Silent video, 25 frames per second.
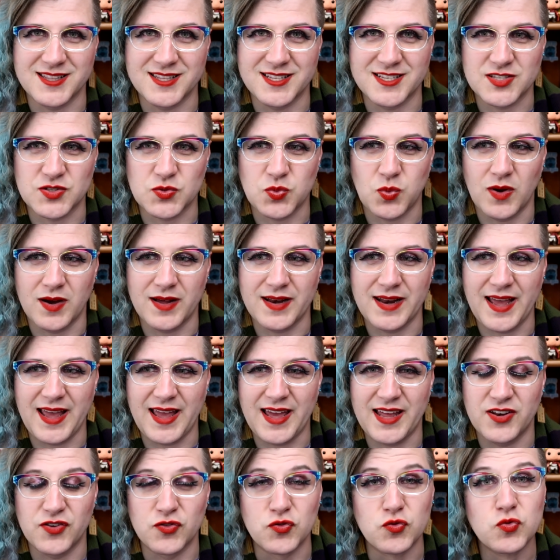this one
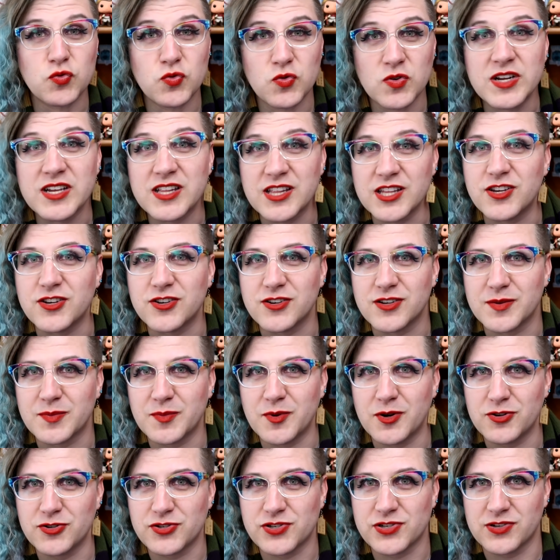and really good
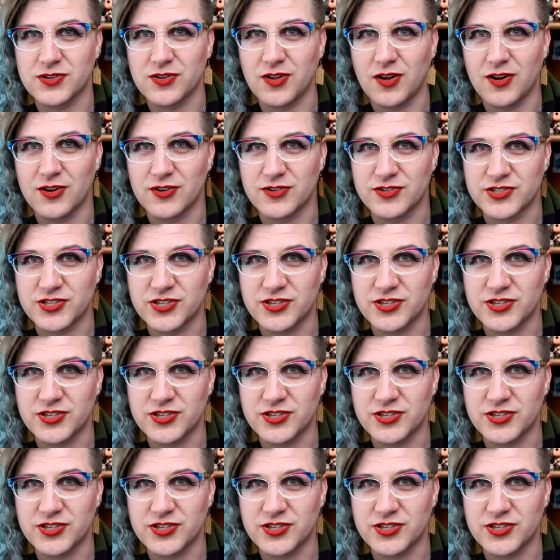emotional heart